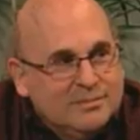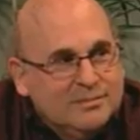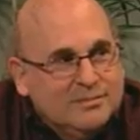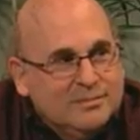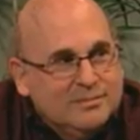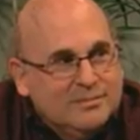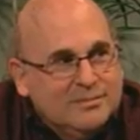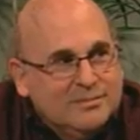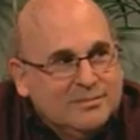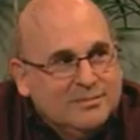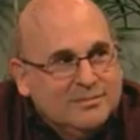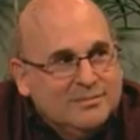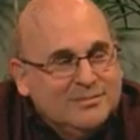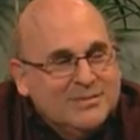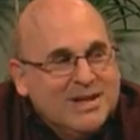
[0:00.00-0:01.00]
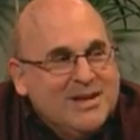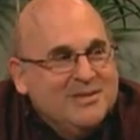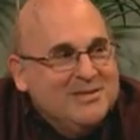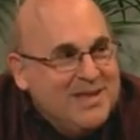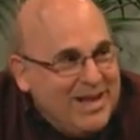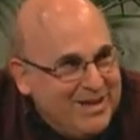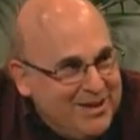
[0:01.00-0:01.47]
and I thank you for being with me.
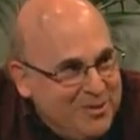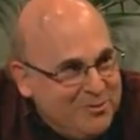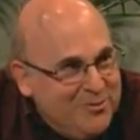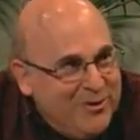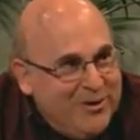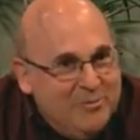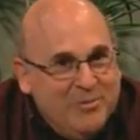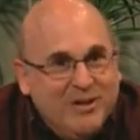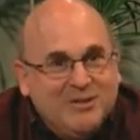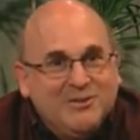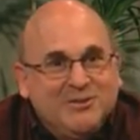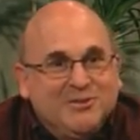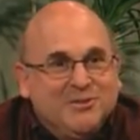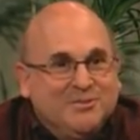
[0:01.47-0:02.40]
Thank you very much.